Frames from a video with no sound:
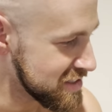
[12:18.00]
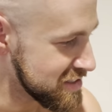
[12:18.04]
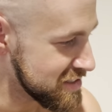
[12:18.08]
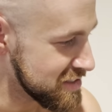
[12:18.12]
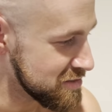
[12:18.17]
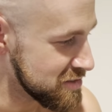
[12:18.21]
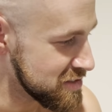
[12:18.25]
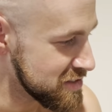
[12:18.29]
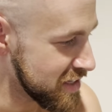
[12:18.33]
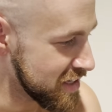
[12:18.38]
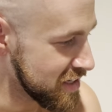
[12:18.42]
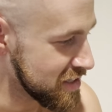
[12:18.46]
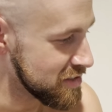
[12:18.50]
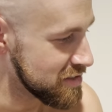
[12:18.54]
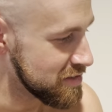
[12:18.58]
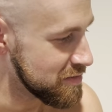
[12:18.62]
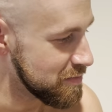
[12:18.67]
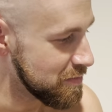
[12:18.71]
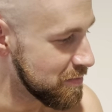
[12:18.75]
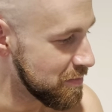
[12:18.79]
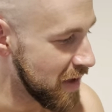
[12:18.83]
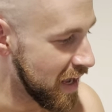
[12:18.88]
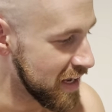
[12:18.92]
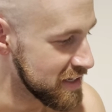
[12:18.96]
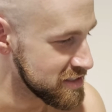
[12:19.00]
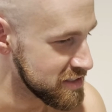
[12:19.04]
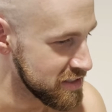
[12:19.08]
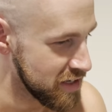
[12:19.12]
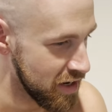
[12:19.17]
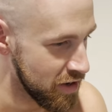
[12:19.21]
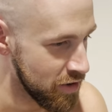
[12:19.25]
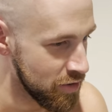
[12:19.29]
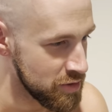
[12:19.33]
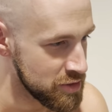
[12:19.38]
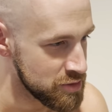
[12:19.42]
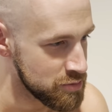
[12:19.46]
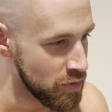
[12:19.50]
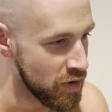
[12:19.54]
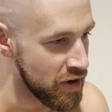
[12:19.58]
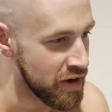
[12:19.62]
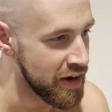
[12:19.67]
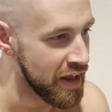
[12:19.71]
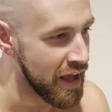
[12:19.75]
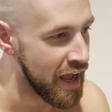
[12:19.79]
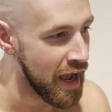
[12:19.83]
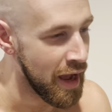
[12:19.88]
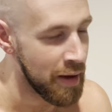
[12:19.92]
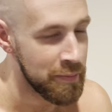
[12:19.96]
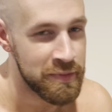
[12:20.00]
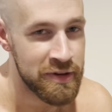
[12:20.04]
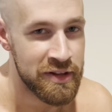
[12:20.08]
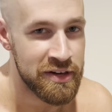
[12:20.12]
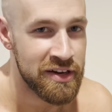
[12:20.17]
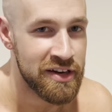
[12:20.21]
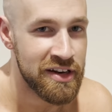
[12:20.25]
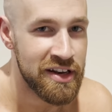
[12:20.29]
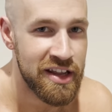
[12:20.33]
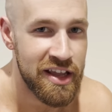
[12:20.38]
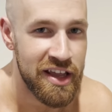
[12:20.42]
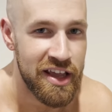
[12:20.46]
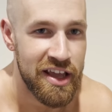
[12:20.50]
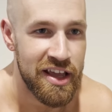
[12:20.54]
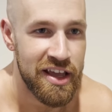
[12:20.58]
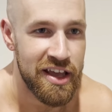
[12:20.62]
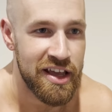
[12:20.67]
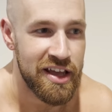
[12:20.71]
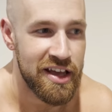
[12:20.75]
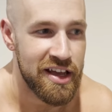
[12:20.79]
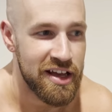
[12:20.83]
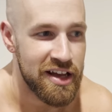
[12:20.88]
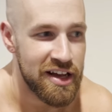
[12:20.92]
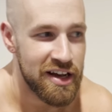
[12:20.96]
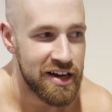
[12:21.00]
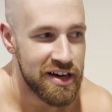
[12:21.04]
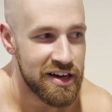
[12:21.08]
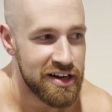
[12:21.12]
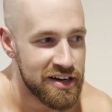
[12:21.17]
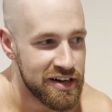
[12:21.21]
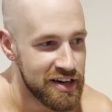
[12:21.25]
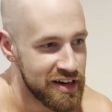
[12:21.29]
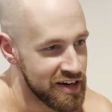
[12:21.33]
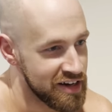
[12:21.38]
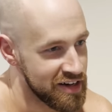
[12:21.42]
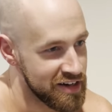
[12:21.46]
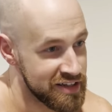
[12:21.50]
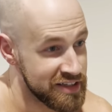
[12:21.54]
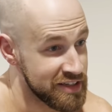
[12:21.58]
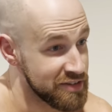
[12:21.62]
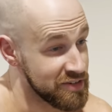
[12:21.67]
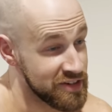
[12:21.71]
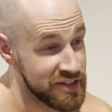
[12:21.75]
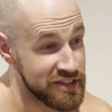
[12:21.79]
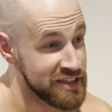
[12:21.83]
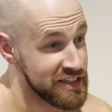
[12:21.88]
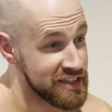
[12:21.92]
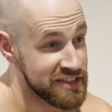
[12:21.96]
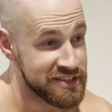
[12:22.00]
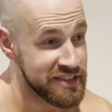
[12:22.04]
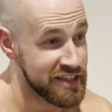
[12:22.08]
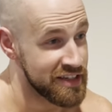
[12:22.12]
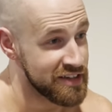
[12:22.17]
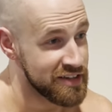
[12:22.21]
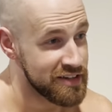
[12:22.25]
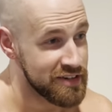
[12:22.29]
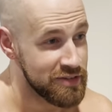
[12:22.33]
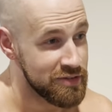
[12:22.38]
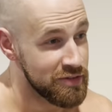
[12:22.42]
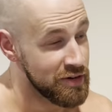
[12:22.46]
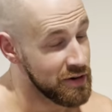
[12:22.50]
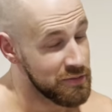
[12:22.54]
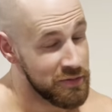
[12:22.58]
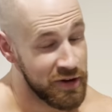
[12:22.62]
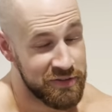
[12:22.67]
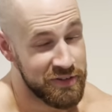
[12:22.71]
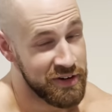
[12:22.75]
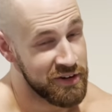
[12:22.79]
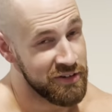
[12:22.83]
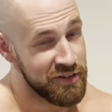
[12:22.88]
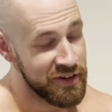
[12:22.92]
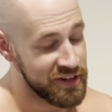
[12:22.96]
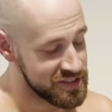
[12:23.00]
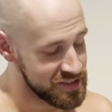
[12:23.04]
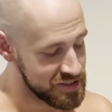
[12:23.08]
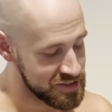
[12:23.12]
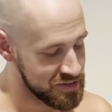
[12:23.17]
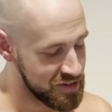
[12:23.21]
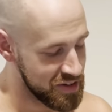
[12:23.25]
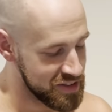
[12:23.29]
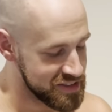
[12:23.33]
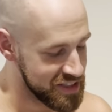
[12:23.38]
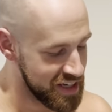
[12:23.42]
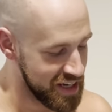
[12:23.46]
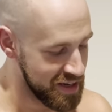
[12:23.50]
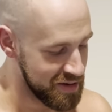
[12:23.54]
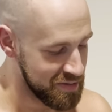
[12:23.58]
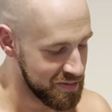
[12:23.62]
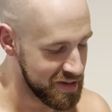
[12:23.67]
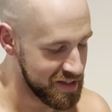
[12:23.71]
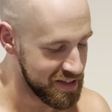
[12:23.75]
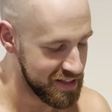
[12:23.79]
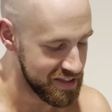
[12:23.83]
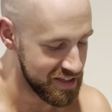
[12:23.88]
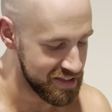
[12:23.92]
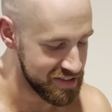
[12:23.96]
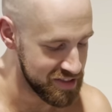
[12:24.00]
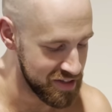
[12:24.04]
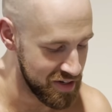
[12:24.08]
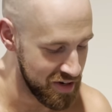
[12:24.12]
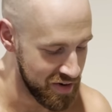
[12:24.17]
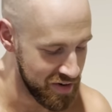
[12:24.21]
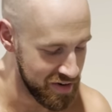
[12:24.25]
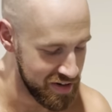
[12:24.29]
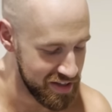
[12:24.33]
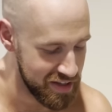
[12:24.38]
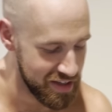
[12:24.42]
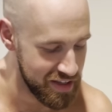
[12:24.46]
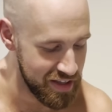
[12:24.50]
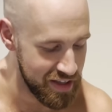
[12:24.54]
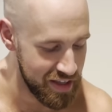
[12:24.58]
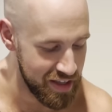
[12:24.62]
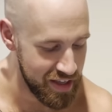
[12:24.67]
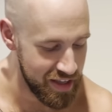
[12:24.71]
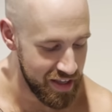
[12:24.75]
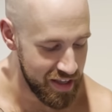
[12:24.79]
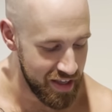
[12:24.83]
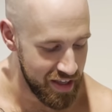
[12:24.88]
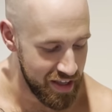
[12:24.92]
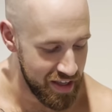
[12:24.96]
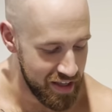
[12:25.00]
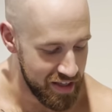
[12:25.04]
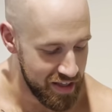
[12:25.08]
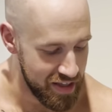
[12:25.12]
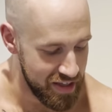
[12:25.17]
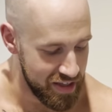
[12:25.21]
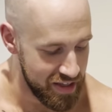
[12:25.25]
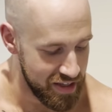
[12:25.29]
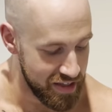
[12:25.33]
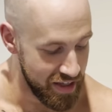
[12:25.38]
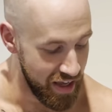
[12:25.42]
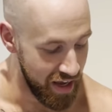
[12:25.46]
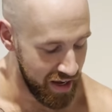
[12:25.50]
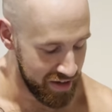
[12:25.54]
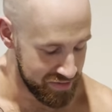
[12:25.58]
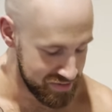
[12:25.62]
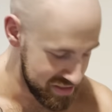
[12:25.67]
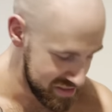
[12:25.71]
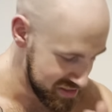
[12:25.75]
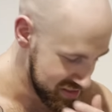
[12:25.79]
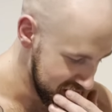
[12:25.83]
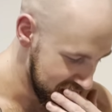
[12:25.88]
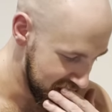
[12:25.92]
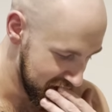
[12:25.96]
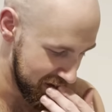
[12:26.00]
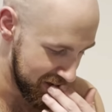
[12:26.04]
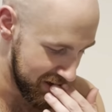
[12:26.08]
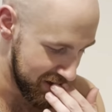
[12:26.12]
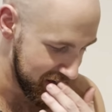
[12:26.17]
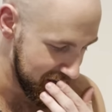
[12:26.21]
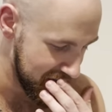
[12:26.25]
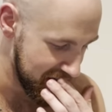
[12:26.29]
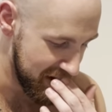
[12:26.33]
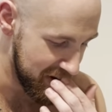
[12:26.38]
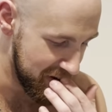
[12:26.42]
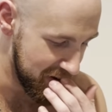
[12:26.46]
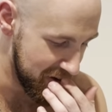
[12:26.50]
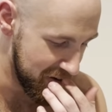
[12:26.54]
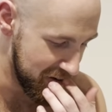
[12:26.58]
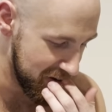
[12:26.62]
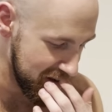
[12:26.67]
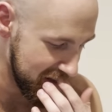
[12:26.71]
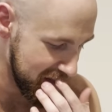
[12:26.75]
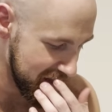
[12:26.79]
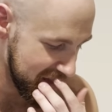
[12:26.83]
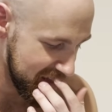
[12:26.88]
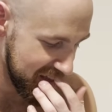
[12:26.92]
because it was like a match that I always wanted to happen. He really is like one of my favorite wrestlers of all time. So yeah, I've just I don't know.